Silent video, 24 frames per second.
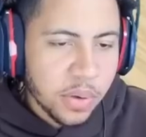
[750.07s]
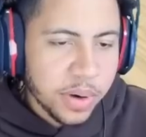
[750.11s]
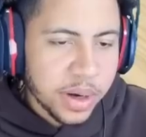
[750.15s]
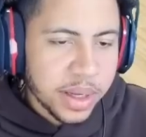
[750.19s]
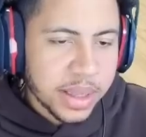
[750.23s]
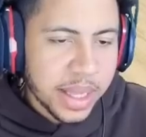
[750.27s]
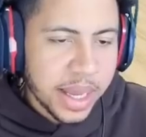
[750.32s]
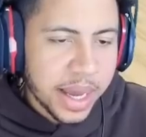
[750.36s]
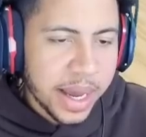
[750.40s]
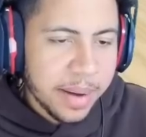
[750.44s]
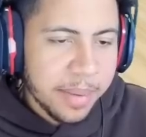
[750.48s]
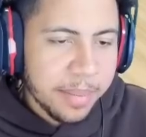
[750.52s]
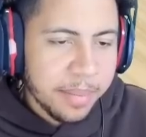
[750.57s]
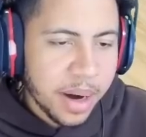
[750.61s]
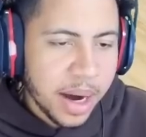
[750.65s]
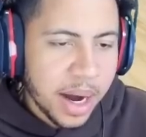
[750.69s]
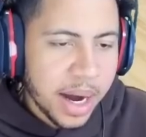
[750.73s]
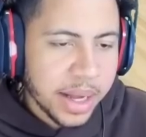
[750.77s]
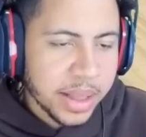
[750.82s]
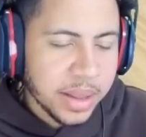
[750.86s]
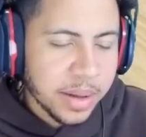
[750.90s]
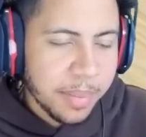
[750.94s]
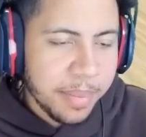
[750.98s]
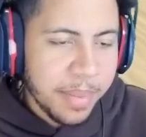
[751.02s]
in that
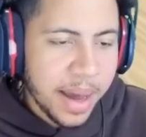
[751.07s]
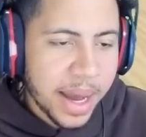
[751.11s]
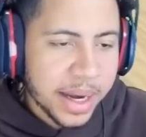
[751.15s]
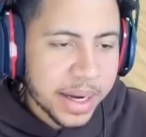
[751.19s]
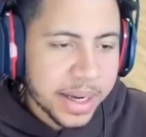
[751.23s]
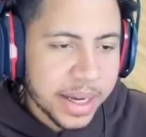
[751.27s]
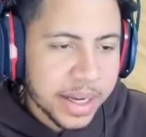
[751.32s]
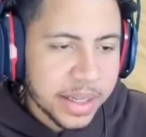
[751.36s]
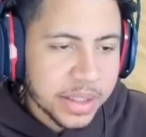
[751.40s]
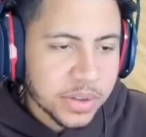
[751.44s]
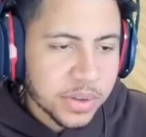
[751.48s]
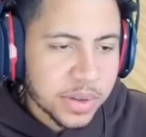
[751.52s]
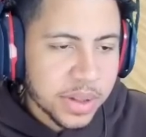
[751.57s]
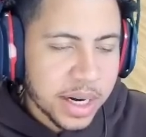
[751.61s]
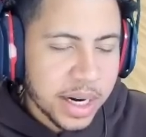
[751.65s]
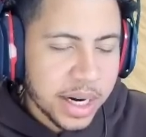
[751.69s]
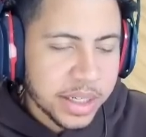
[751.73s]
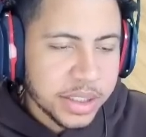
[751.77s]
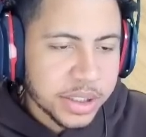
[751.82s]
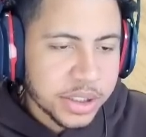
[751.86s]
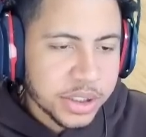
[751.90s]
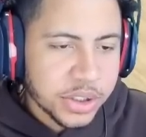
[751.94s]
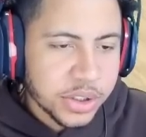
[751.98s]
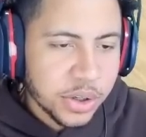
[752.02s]
behind the back cancel that I
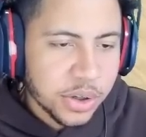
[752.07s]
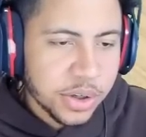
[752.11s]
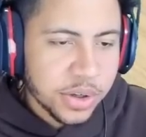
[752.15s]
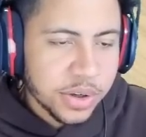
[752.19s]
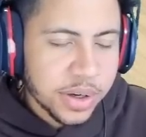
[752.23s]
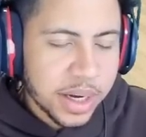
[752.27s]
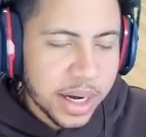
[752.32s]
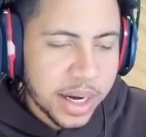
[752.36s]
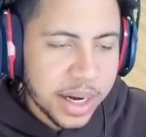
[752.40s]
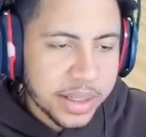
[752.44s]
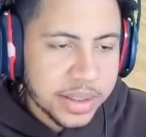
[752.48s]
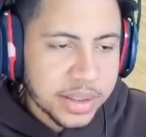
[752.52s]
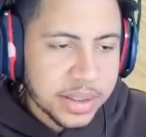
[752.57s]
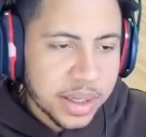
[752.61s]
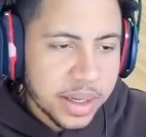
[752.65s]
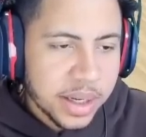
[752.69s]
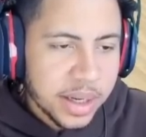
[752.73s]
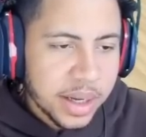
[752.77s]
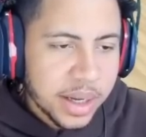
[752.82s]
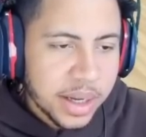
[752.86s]
just showed you guys.